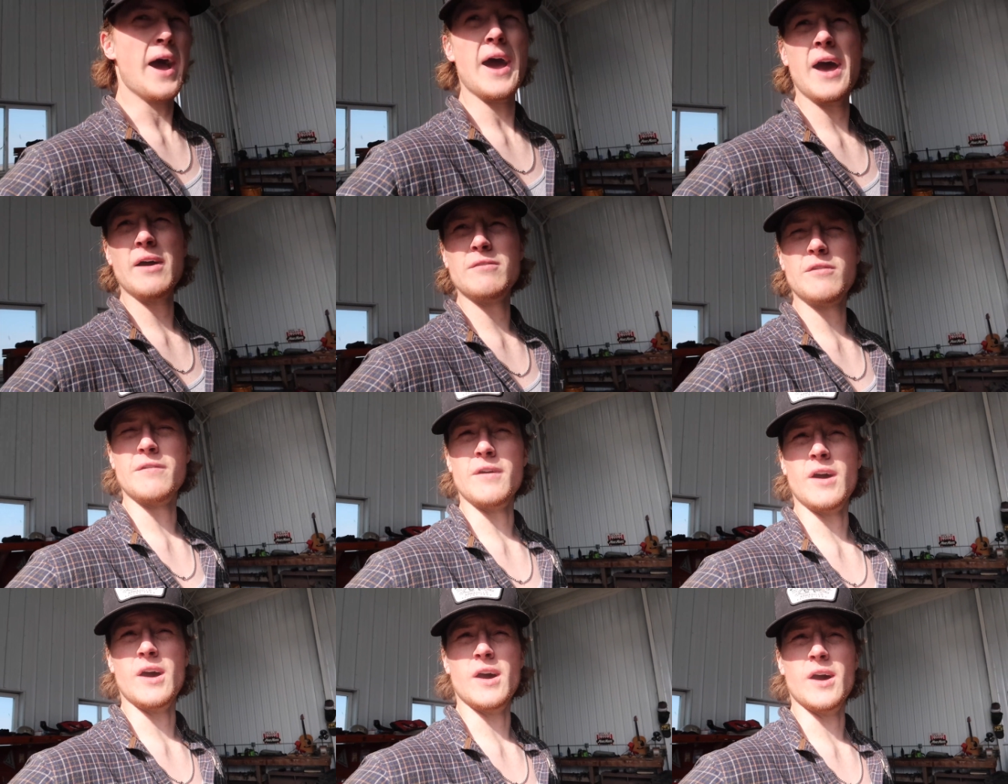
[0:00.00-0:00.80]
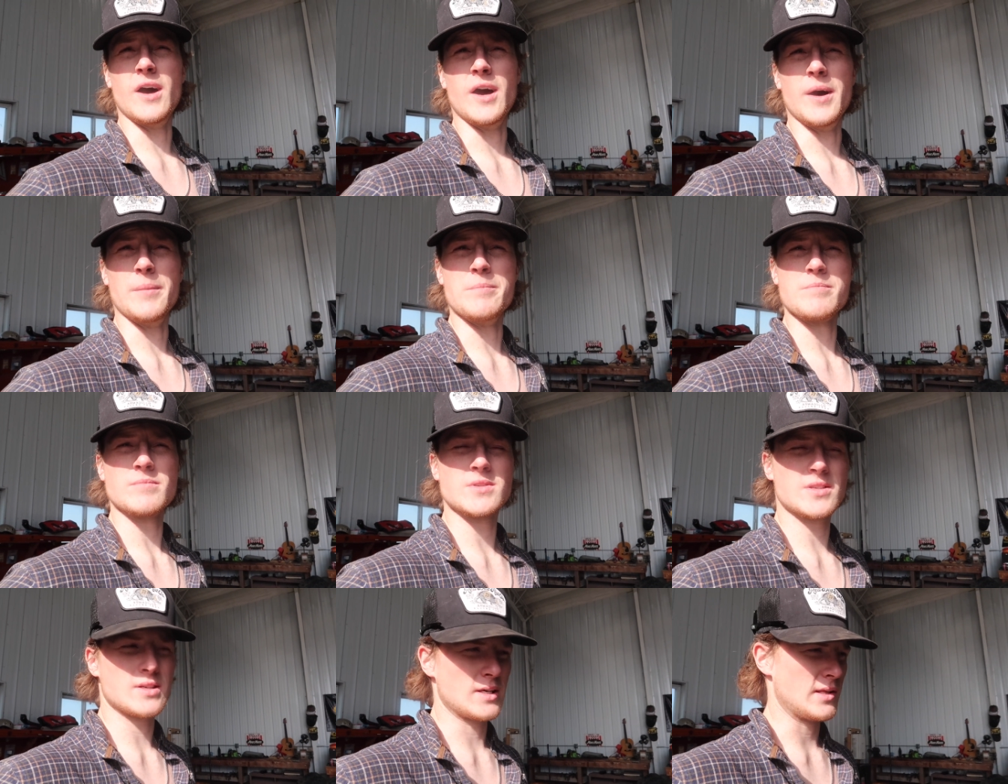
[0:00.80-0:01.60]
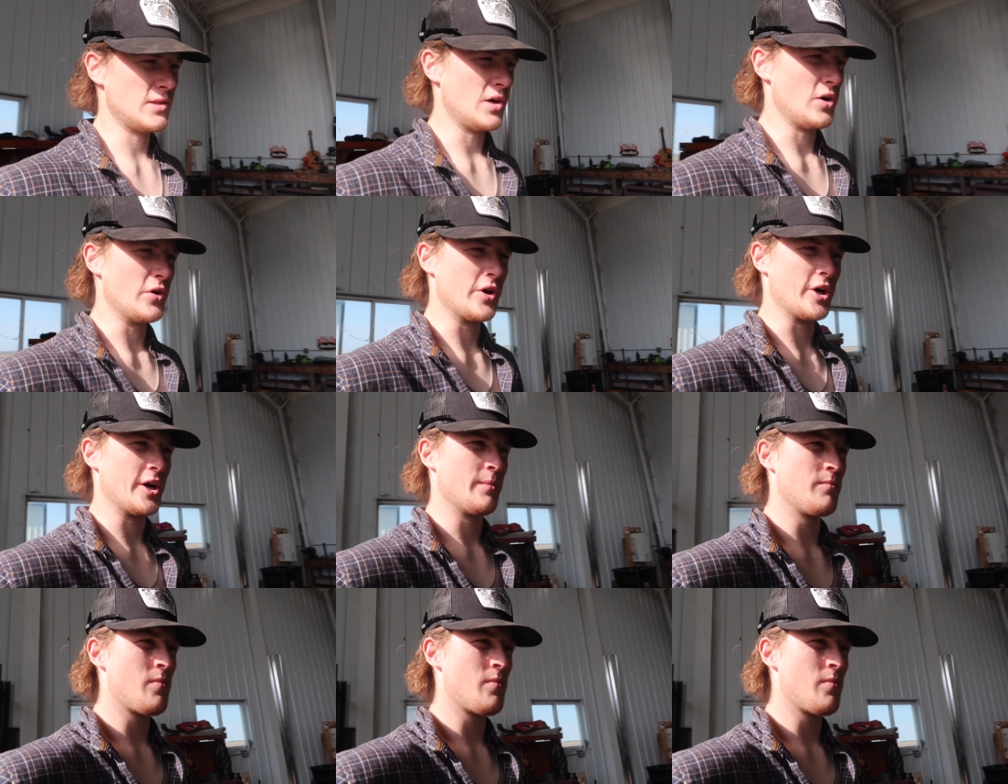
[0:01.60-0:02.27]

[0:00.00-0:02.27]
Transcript: have a skid loader,